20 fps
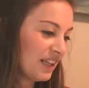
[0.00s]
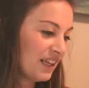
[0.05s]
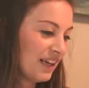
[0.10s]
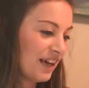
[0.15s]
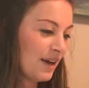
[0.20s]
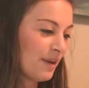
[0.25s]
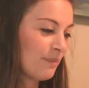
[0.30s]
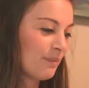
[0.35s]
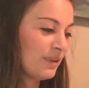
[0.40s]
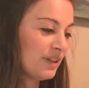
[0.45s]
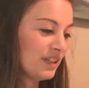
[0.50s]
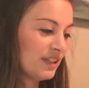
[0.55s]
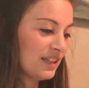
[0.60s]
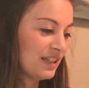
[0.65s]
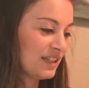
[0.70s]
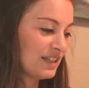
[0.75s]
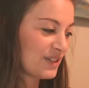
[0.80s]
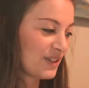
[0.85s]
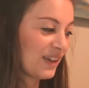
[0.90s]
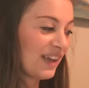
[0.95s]

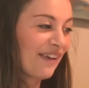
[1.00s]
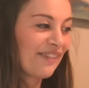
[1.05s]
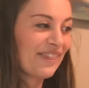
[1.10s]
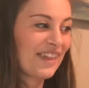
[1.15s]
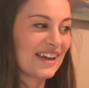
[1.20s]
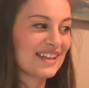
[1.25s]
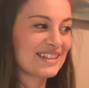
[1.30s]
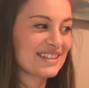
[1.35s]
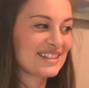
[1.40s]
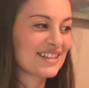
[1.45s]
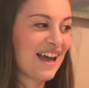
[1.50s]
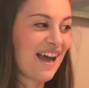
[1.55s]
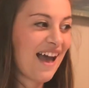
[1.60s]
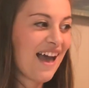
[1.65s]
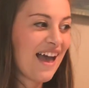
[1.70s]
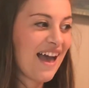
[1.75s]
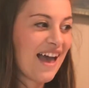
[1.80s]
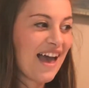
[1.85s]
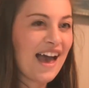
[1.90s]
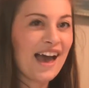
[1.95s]
So yeah, that's
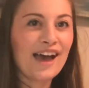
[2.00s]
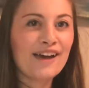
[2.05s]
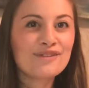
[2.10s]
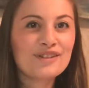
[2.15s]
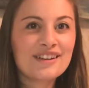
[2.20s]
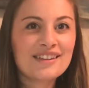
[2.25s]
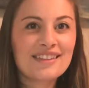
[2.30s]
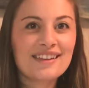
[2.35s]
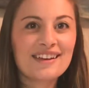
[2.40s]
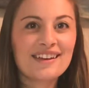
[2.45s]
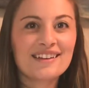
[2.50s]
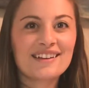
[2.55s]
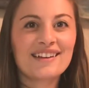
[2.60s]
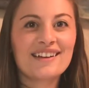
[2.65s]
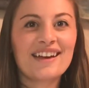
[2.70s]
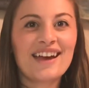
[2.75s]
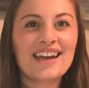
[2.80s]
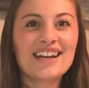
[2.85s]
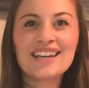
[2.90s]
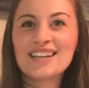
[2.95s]
everything,
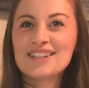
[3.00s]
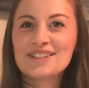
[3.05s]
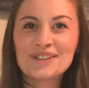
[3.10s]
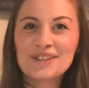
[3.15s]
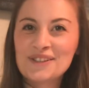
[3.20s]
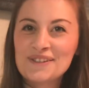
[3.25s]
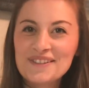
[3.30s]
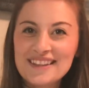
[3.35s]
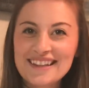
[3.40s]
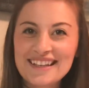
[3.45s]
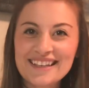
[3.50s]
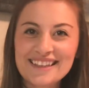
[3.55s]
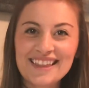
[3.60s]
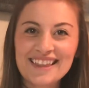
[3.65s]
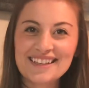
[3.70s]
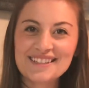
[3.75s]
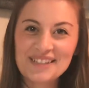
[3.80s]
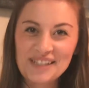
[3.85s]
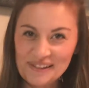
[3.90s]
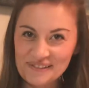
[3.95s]
and I don't even think
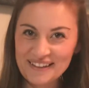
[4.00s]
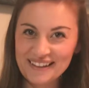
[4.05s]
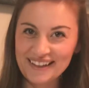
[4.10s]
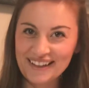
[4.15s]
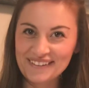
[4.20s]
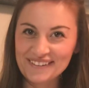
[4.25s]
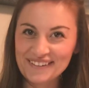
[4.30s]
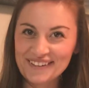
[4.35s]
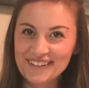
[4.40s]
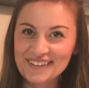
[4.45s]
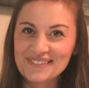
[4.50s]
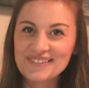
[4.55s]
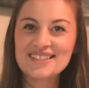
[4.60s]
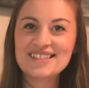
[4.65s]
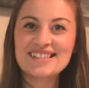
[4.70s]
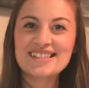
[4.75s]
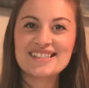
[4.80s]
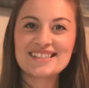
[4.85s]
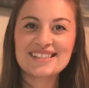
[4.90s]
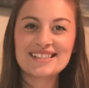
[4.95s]
that took me that long,
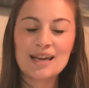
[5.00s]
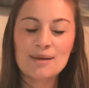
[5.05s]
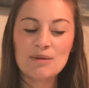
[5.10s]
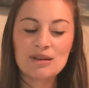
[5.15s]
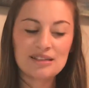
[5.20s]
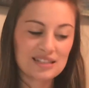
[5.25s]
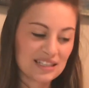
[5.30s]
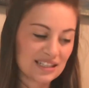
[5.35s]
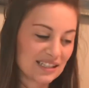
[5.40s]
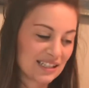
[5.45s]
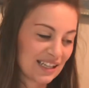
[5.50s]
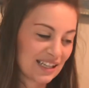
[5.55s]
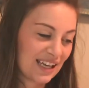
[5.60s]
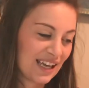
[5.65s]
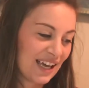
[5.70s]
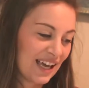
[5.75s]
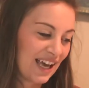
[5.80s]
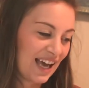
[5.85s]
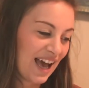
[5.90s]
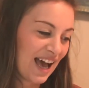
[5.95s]
which is amazing.
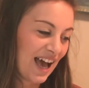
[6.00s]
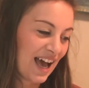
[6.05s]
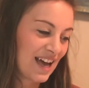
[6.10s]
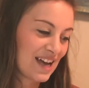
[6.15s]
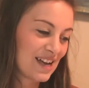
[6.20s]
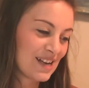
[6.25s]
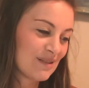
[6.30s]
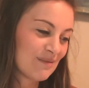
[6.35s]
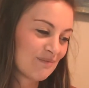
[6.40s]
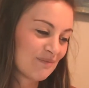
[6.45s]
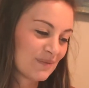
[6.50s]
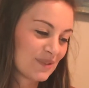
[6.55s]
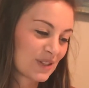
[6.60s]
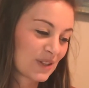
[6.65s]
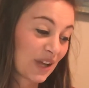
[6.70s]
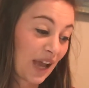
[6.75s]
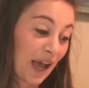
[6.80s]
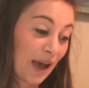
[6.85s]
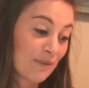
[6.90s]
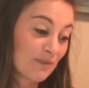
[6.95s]

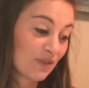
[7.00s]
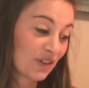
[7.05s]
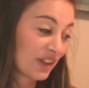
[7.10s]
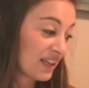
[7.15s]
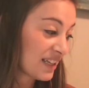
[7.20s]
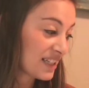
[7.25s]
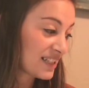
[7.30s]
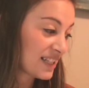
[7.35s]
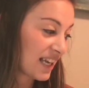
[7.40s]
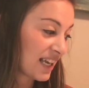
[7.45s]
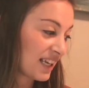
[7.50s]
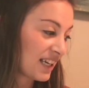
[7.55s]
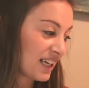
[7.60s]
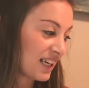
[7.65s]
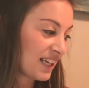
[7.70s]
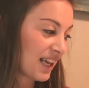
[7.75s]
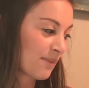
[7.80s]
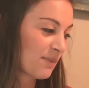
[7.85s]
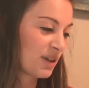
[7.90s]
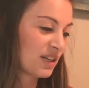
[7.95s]
So yeah, I'm really
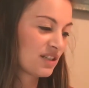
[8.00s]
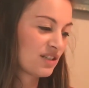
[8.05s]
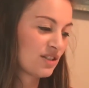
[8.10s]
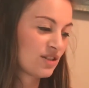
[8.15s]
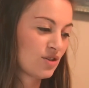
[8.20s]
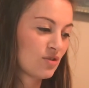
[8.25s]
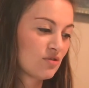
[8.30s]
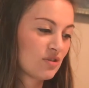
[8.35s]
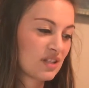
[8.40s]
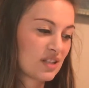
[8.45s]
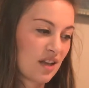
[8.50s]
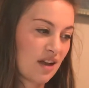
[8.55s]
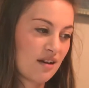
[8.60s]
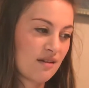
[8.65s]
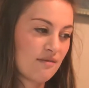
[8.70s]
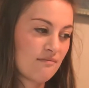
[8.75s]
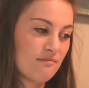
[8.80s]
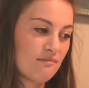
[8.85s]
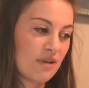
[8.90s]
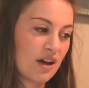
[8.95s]
excited. I'm going to do
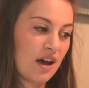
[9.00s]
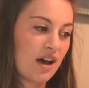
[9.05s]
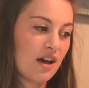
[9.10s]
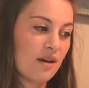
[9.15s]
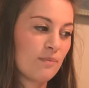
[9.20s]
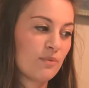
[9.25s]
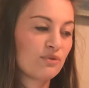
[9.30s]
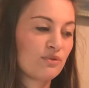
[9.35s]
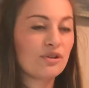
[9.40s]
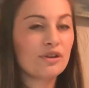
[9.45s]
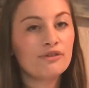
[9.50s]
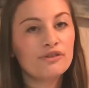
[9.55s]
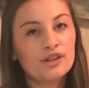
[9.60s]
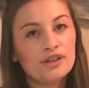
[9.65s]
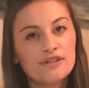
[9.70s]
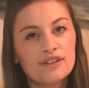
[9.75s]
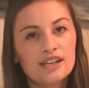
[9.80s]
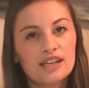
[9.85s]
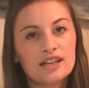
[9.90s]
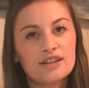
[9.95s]
some review
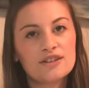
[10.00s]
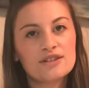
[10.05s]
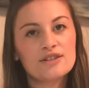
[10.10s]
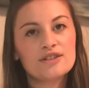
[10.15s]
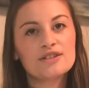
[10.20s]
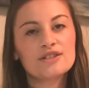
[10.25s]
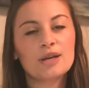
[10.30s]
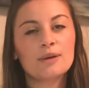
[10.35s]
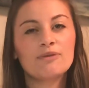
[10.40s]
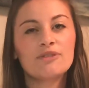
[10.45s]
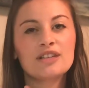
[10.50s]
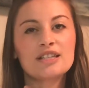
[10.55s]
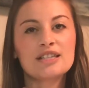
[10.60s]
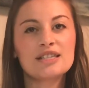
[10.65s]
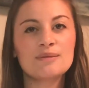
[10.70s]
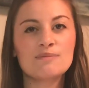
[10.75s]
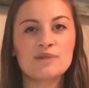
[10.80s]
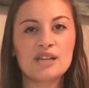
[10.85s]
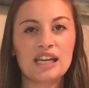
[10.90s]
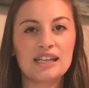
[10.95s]
videos, hopefully
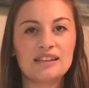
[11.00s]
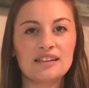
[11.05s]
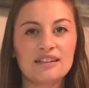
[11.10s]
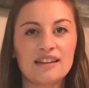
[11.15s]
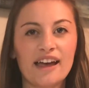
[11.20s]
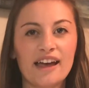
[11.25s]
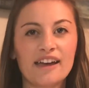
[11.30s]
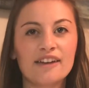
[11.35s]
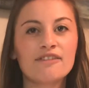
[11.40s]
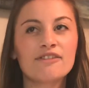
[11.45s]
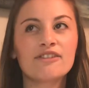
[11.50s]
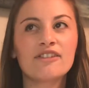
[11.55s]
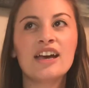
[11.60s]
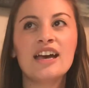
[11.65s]
some day in the life.